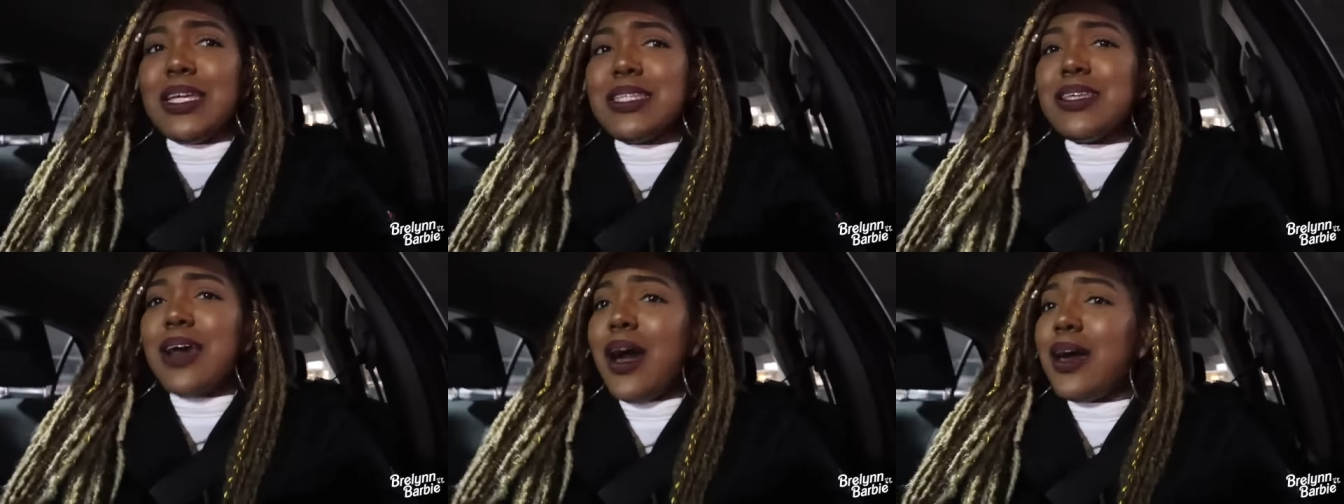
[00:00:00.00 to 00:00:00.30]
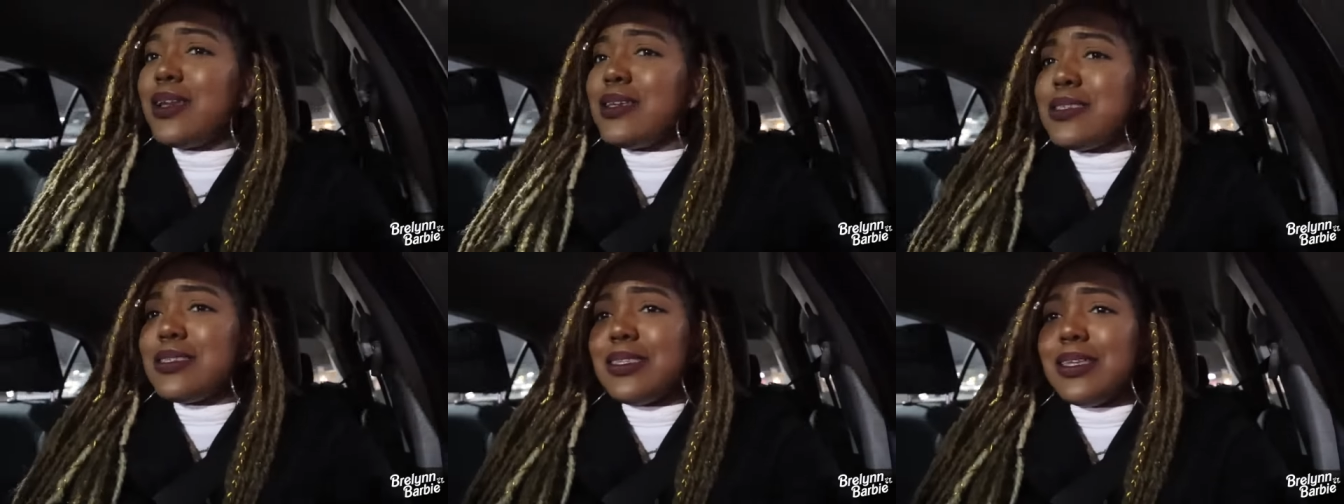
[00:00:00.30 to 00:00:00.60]
It's
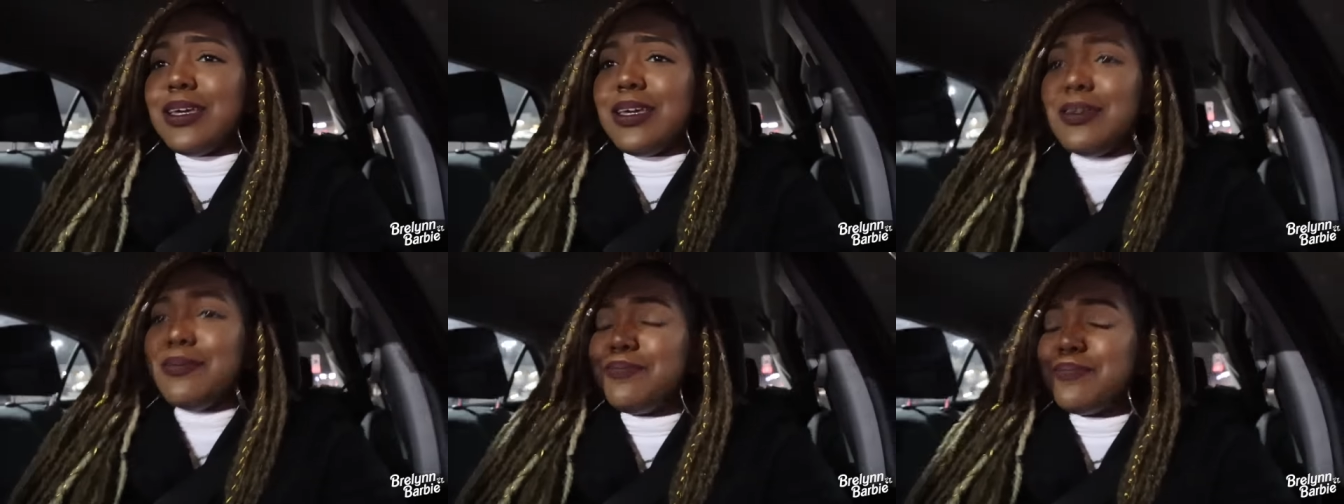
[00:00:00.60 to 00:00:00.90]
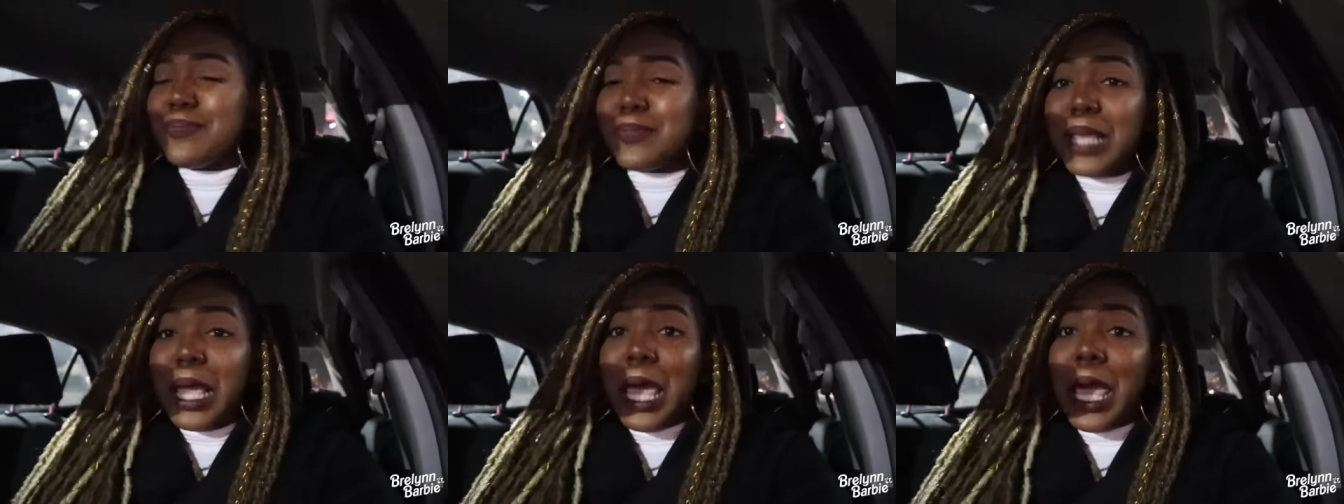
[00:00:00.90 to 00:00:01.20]
honestly
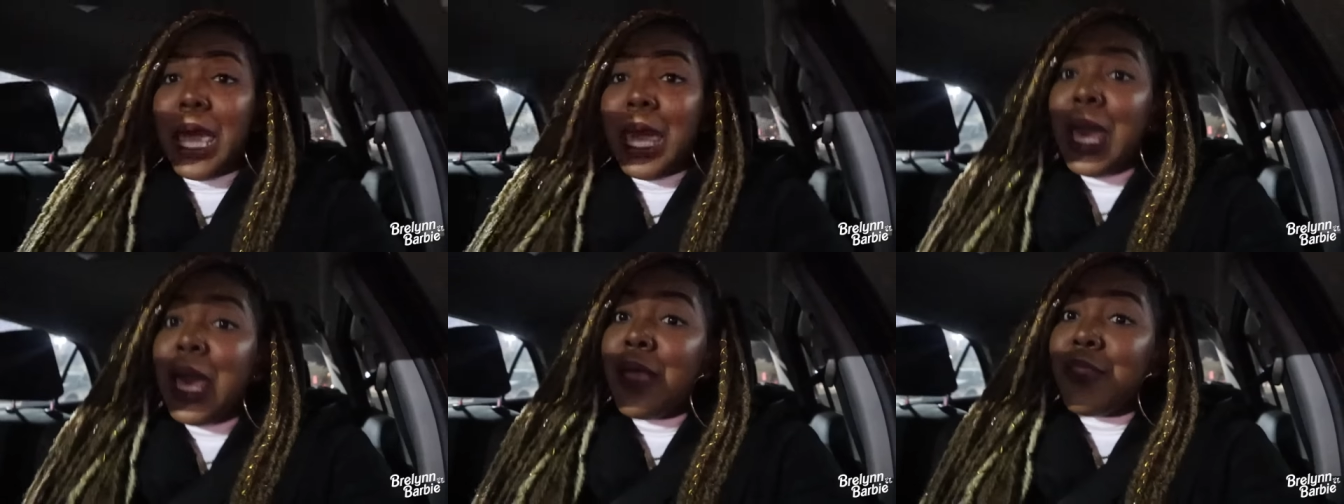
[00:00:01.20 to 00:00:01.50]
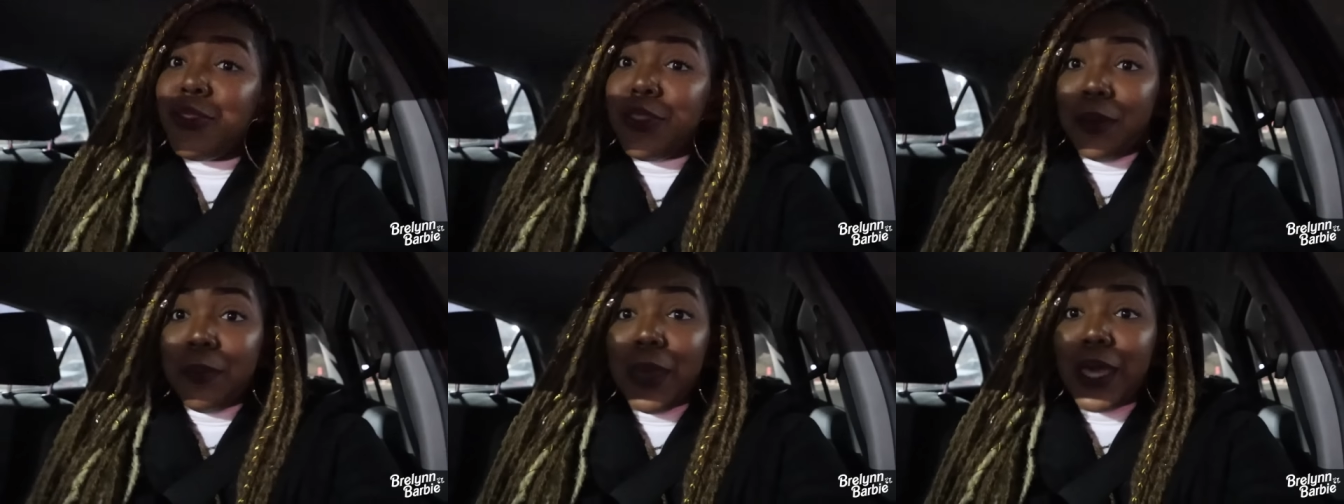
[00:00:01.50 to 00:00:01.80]

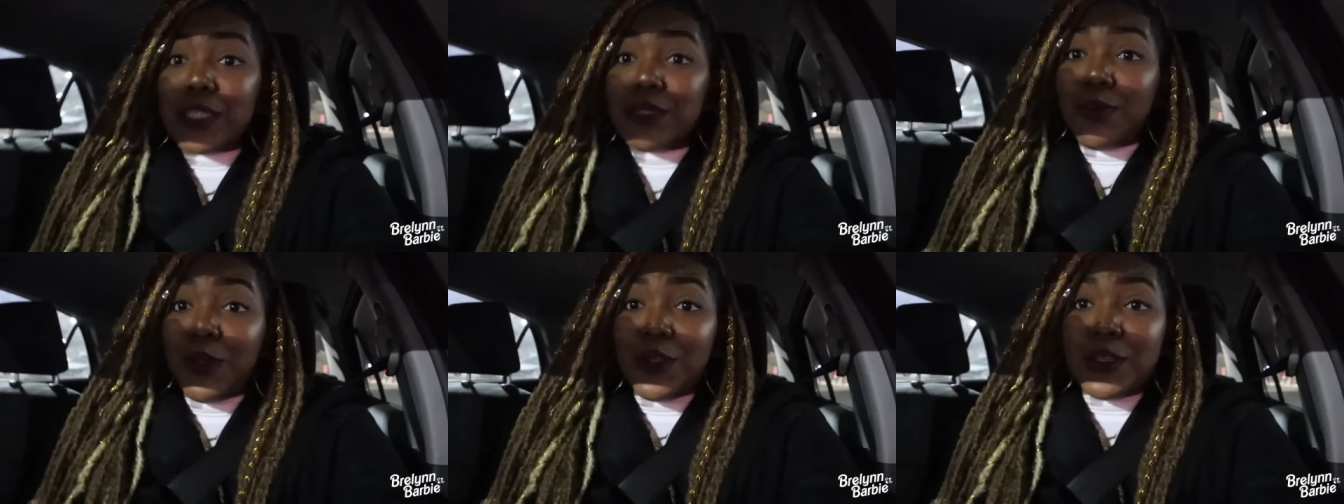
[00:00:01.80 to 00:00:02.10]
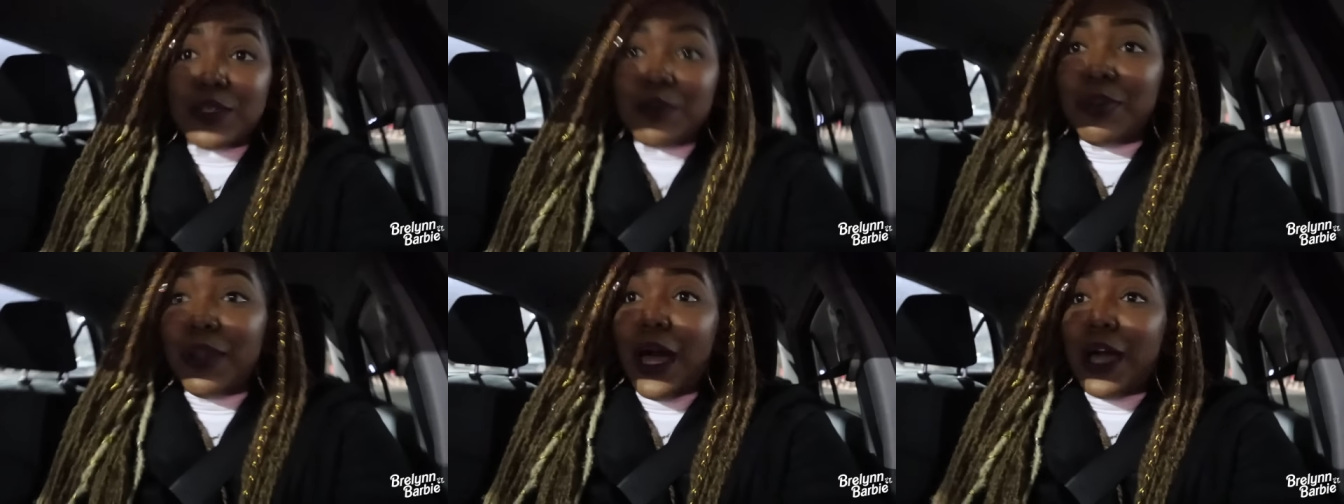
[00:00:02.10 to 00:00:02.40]
the best
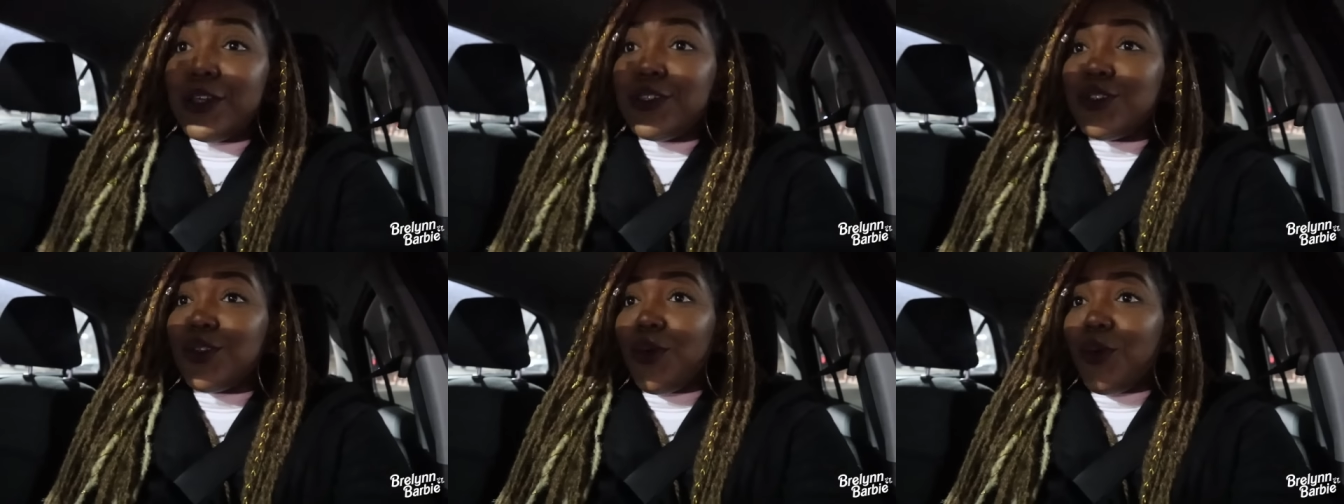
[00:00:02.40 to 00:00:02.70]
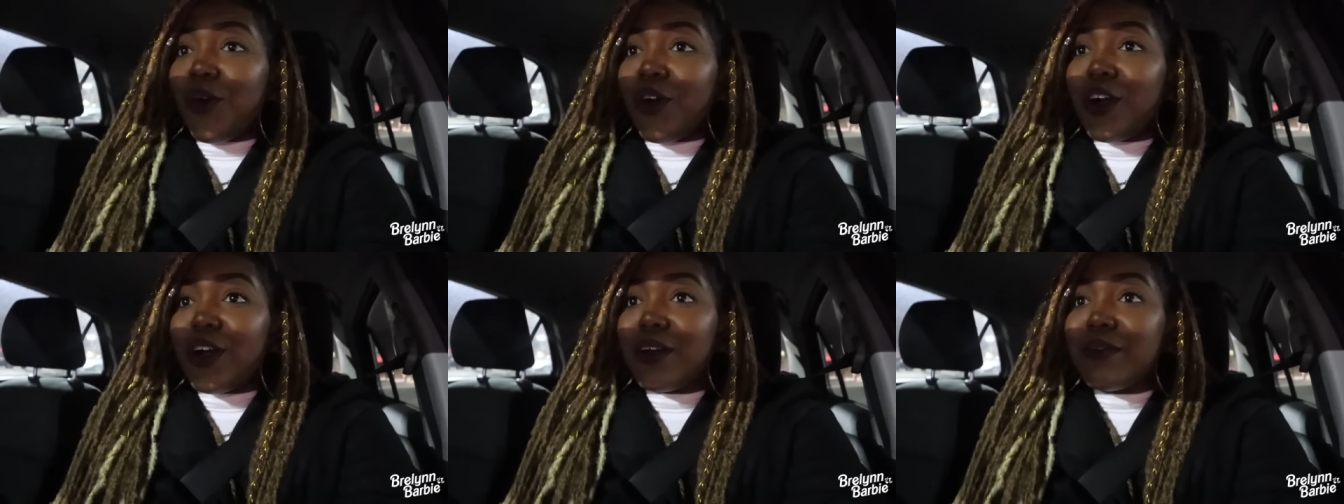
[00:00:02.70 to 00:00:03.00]
beauty supply
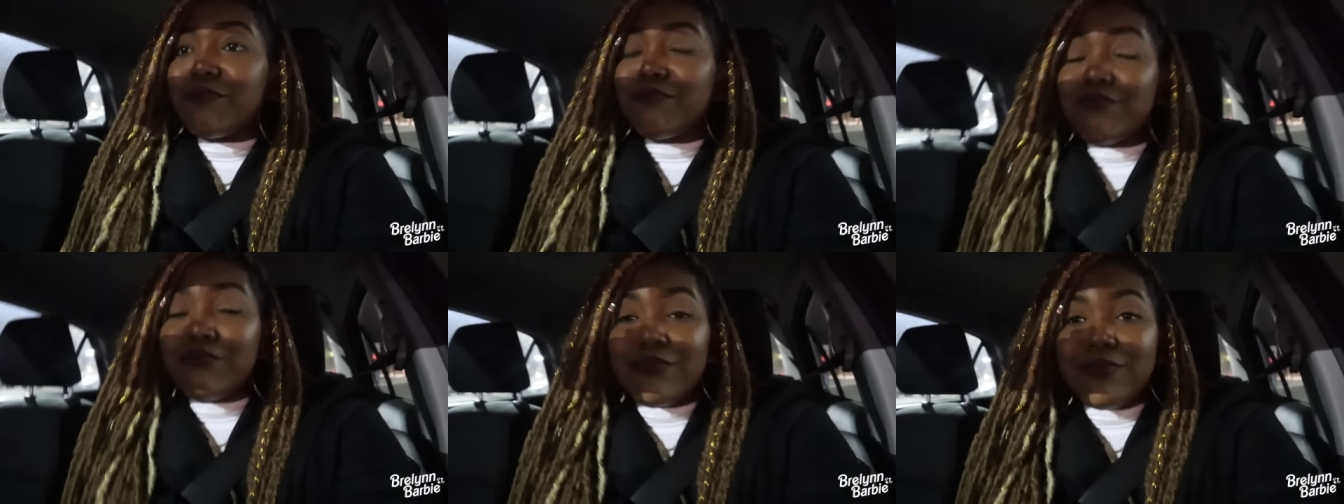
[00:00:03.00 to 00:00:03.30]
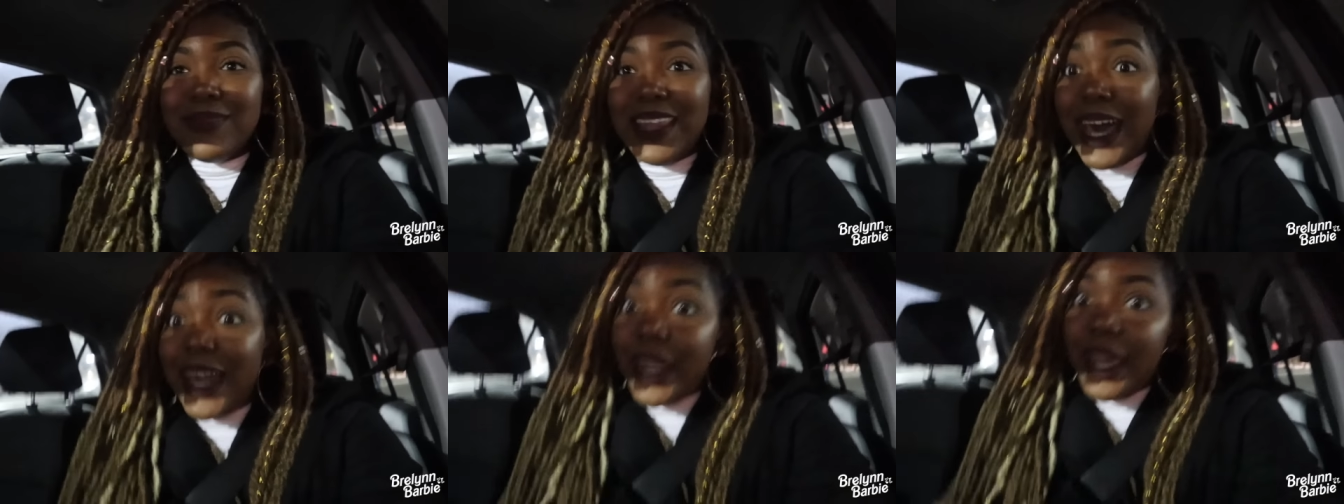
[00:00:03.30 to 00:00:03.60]
store.
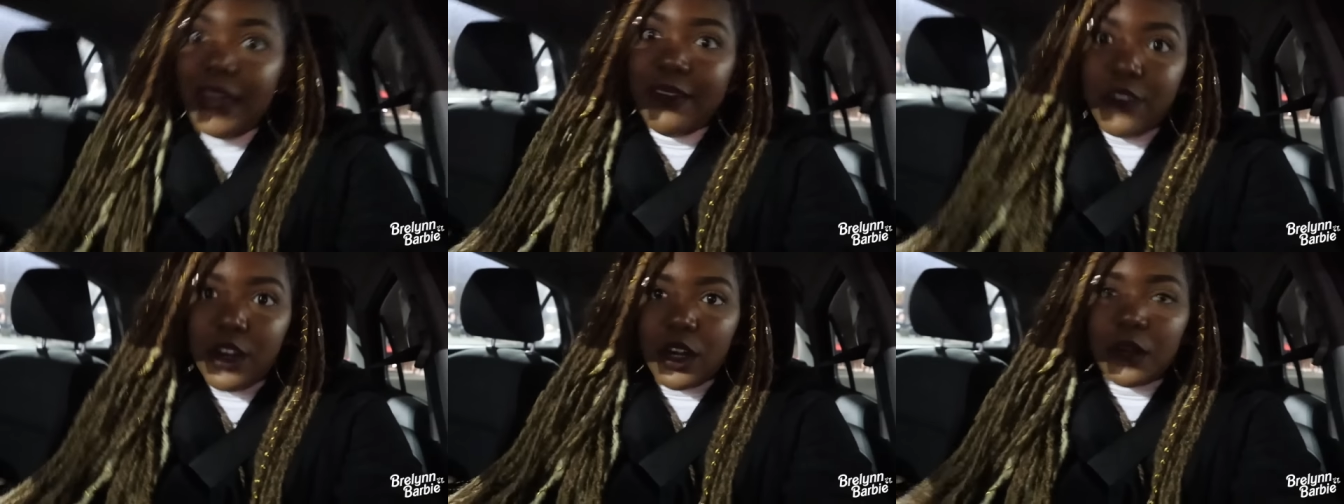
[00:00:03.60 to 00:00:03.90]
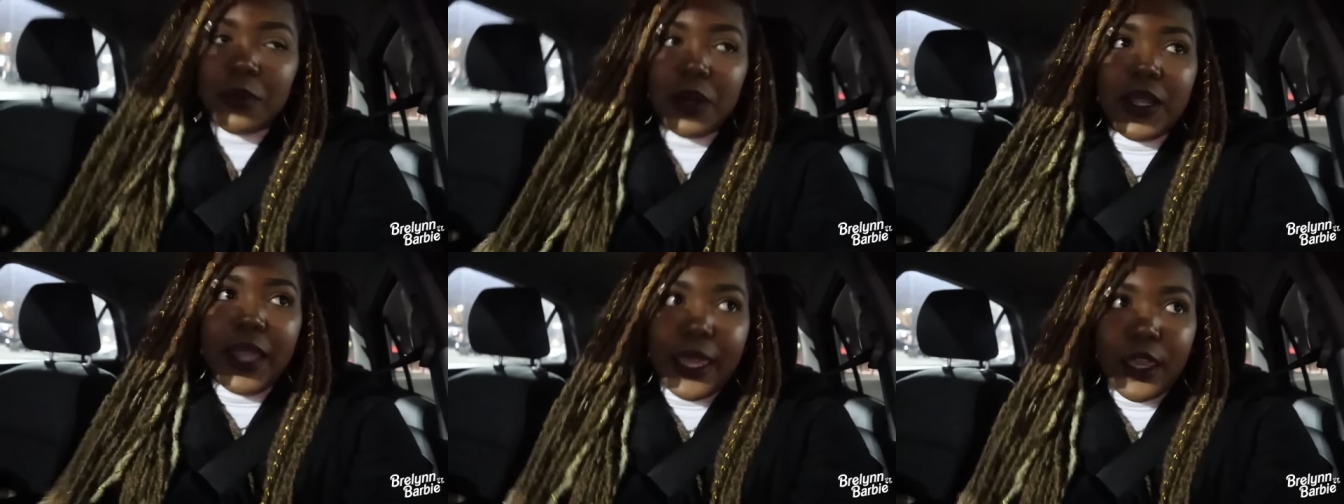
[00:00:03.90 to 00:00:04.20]
Not
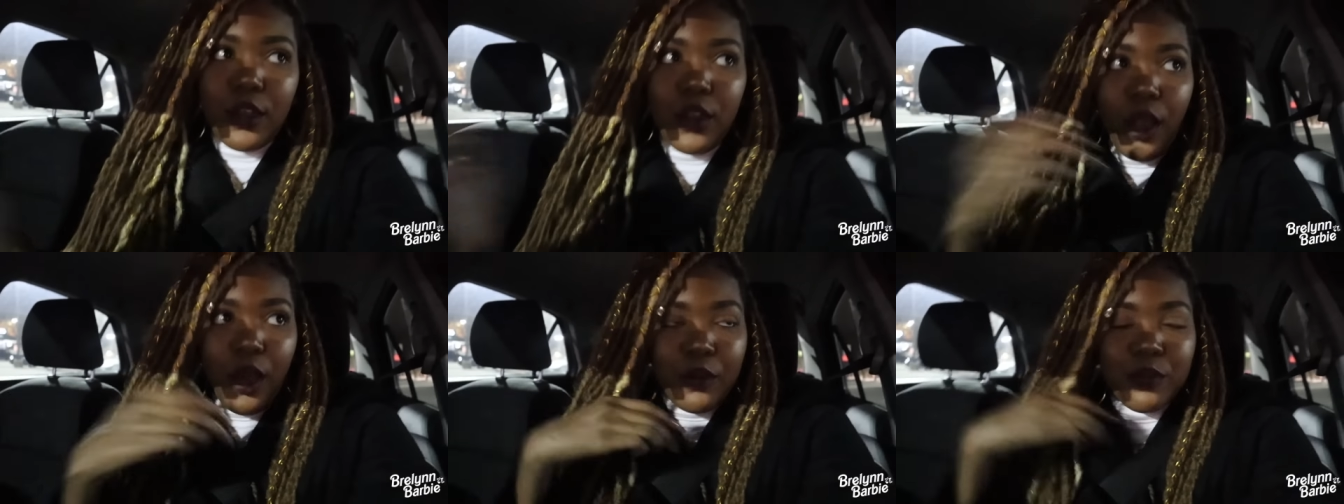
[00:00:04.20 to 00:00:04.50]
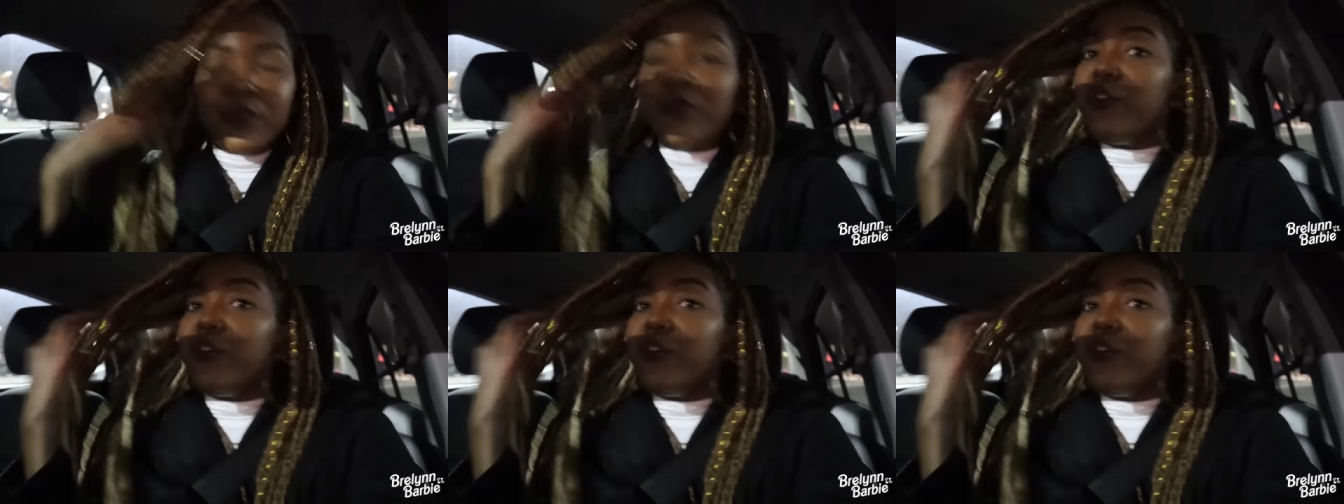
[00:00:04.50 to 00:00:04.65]
ever, but like, you know,